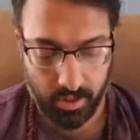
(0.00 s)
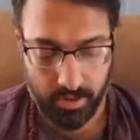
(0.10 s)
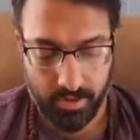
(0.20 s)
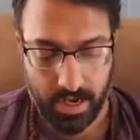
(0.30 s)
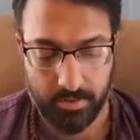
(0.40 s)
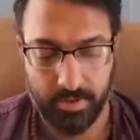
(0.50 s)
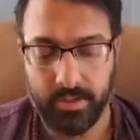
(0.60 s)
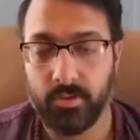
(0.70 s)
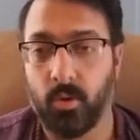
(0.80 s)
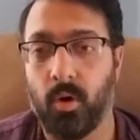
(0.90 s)
they
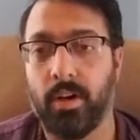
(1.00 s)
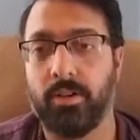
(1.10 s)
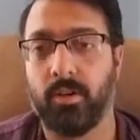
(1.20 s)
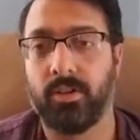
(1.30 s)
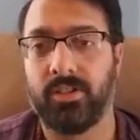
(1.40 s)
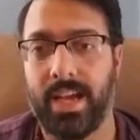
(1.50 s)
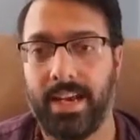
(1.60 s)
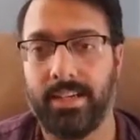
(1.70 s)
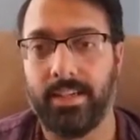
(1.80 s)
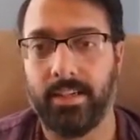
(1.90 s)
restore your
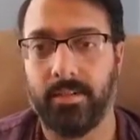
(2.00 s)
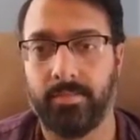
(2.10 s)
sanity.